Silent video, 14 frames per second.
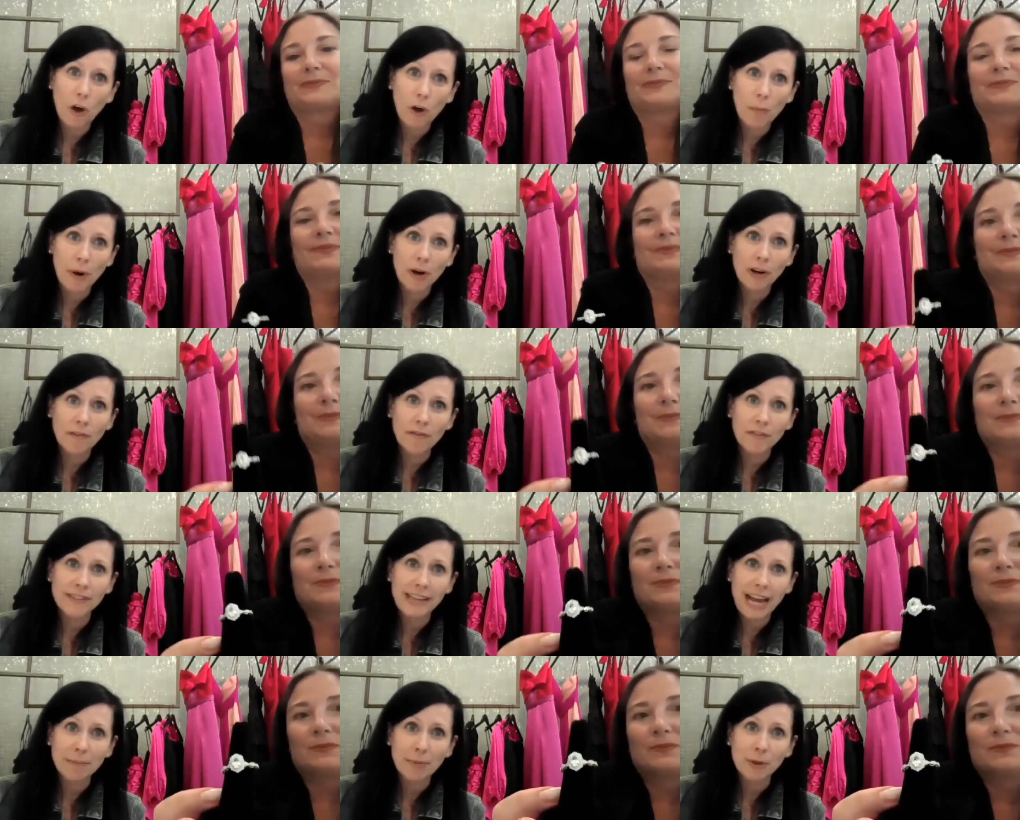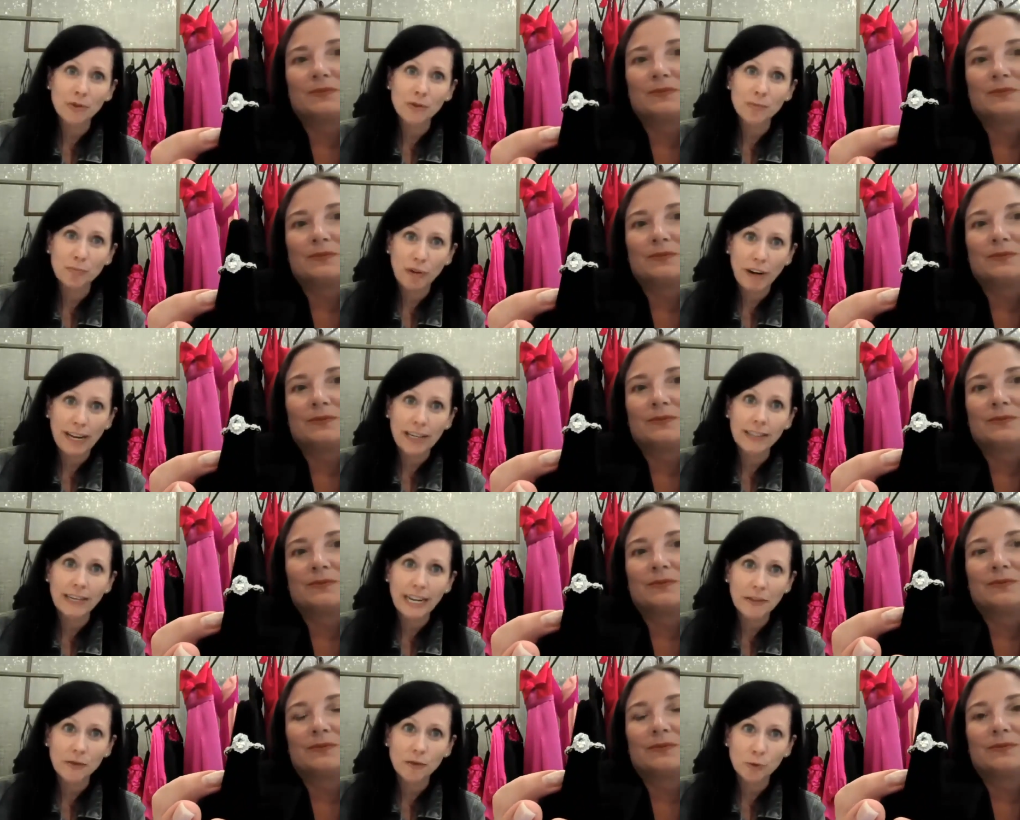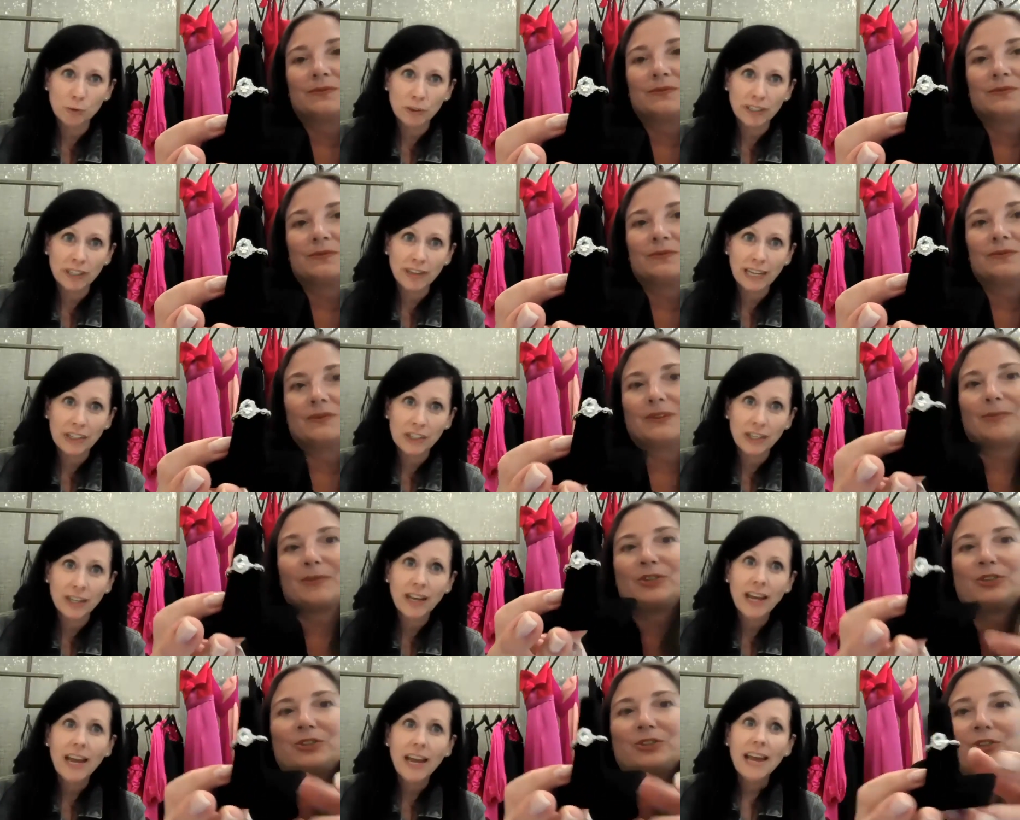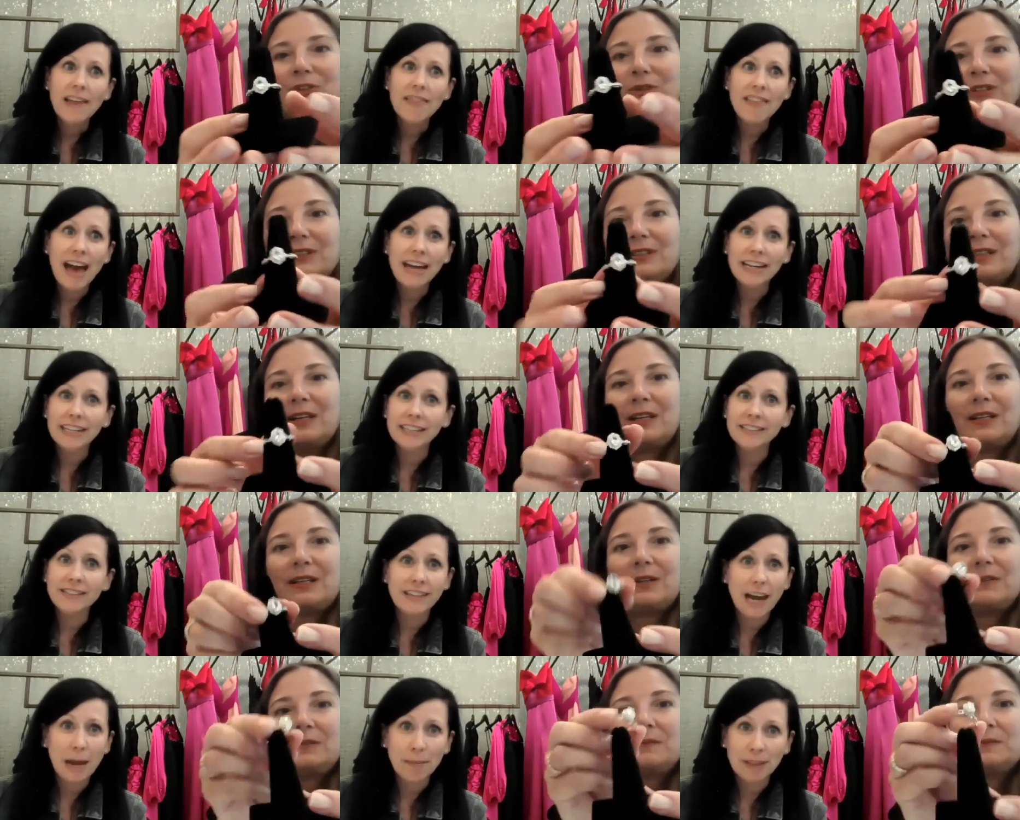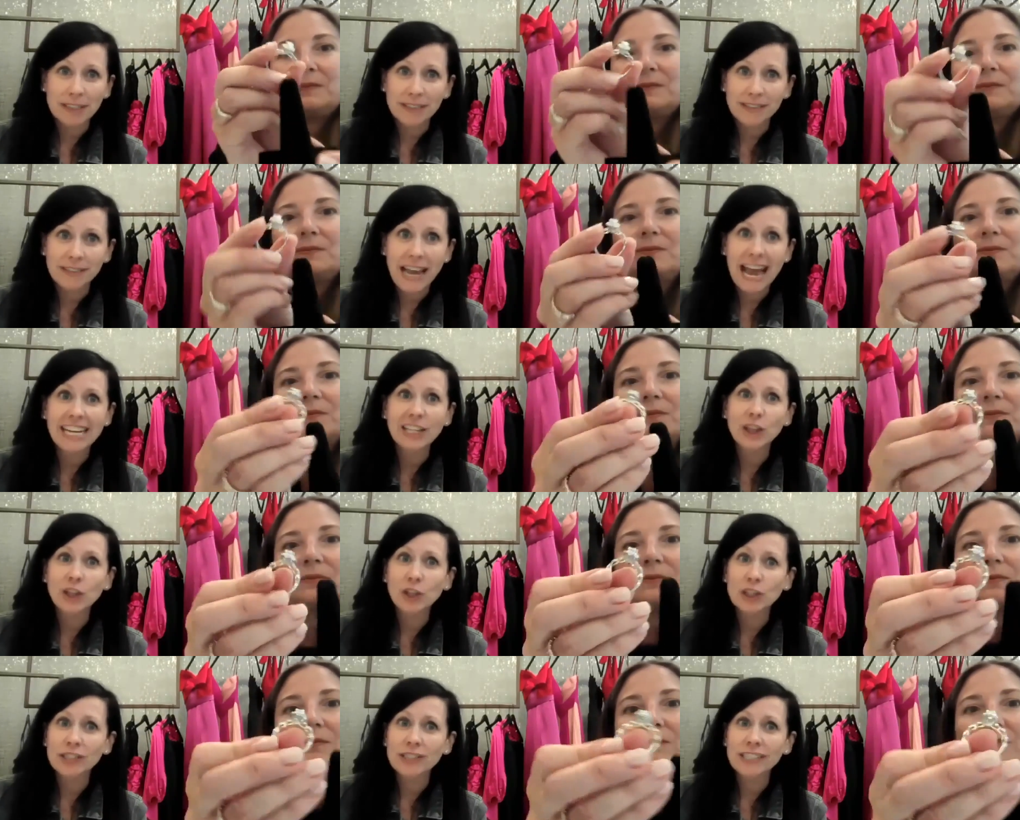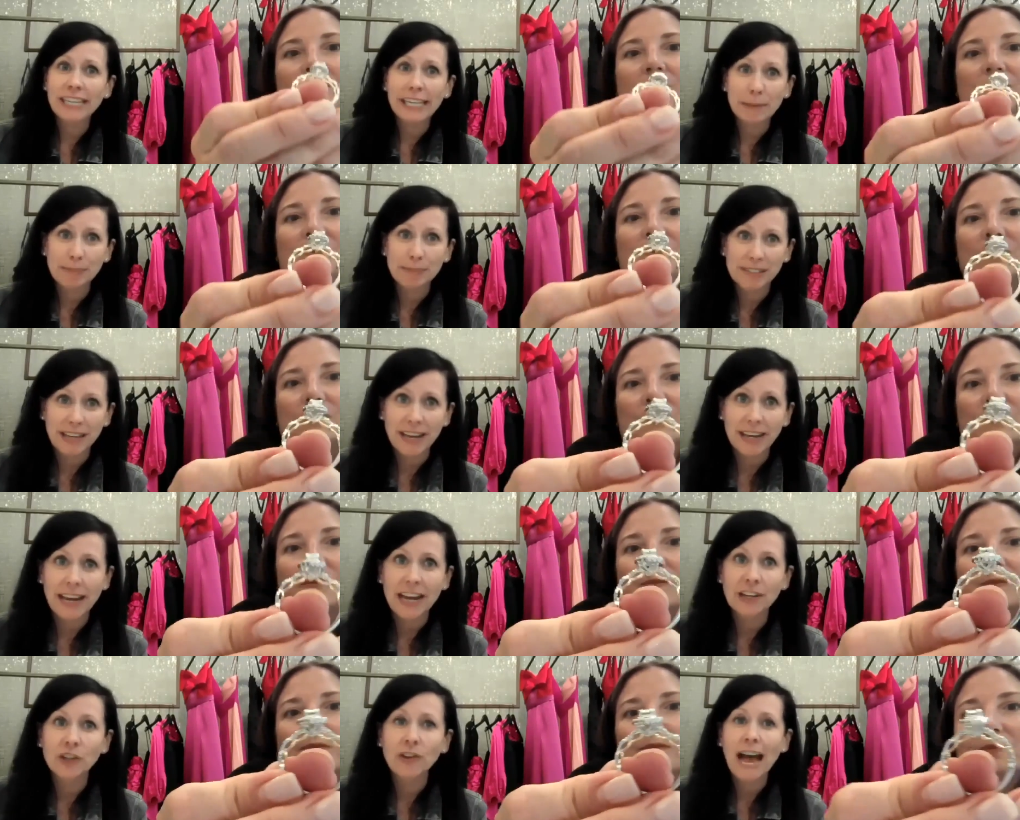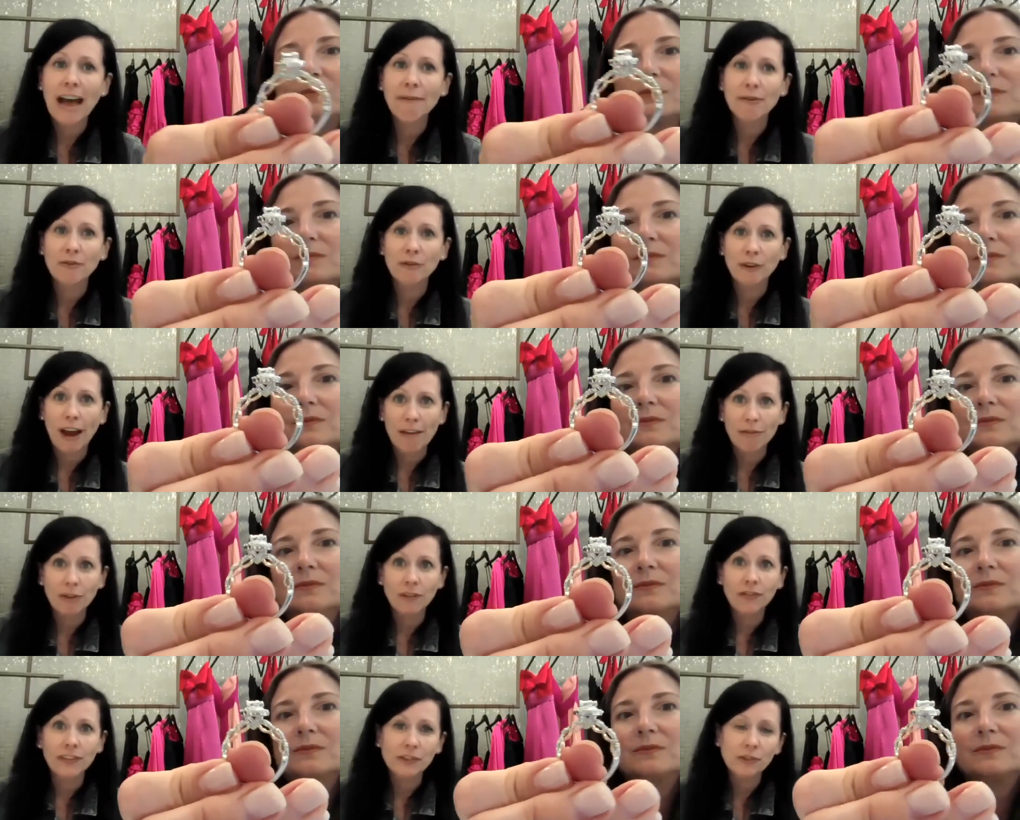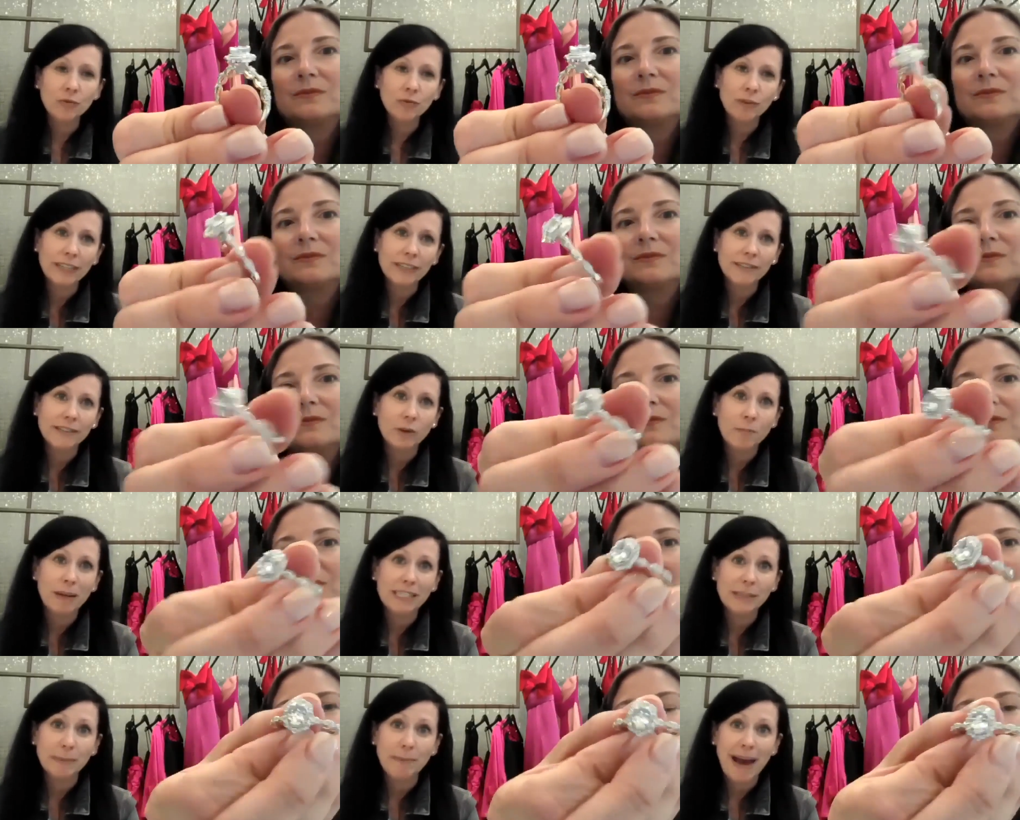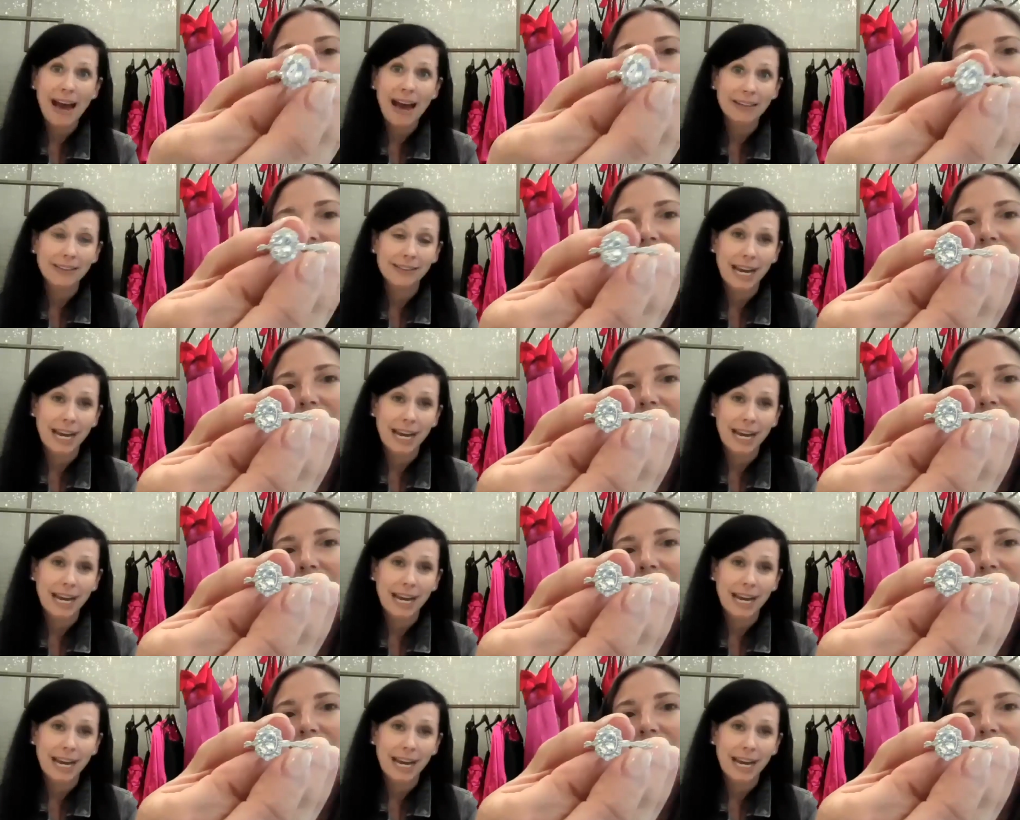Speaker 1: hallmark of the Zac Posen brand and the jewelry collection sure. that it is timeless and it looks keepsake and you'll have it forever. And these are rings that are meant to be passed